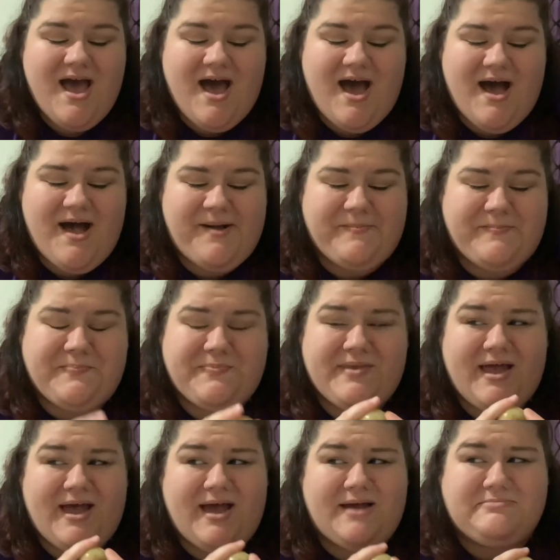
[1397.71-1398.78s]
I'm
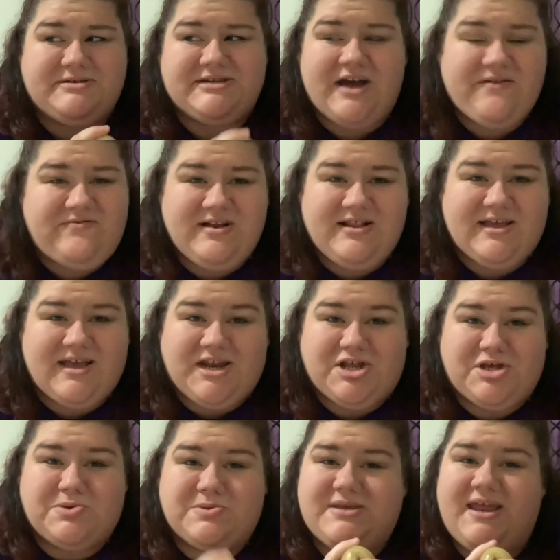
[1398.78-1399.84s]
definitely going to
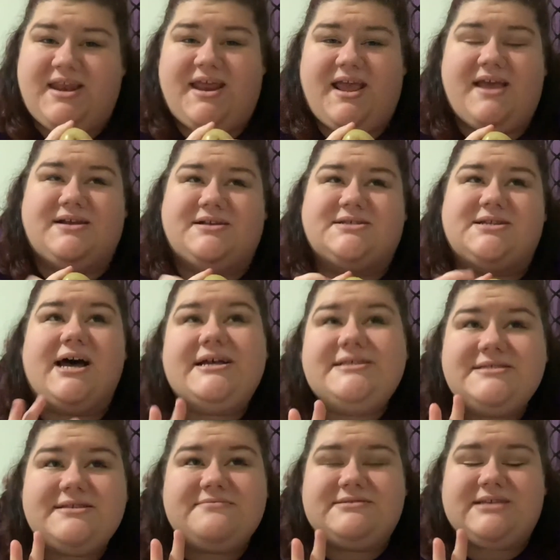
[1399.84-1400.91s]
use it in tons
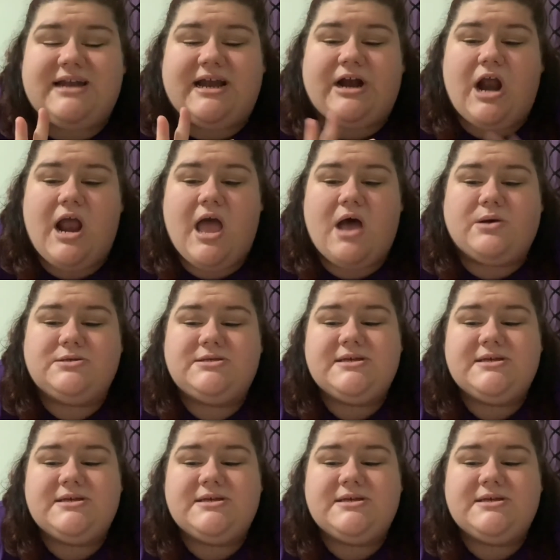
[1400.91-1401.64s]
of scenarios.